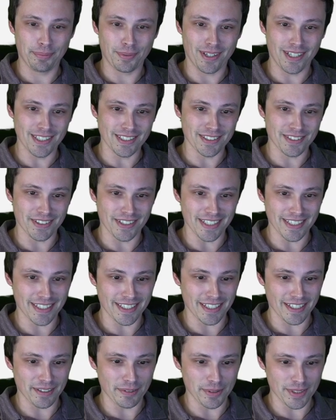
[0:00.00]
price right
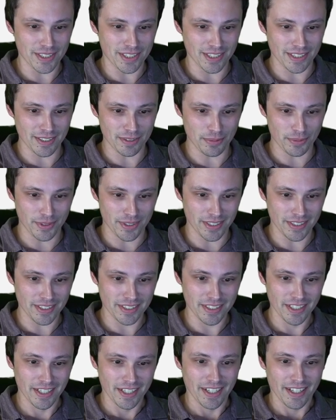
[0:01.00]
there, which is
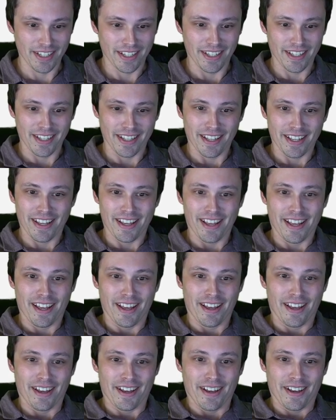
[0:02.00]
worse.
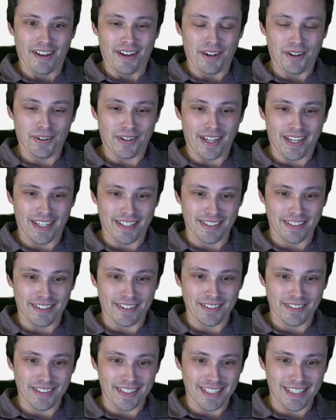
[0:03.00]
Okay, and the
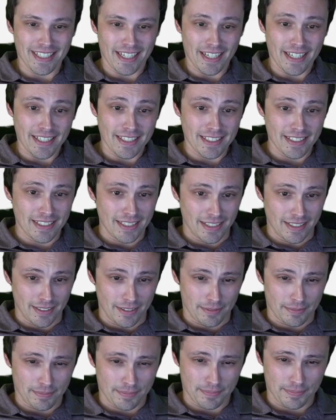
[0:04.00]
3090.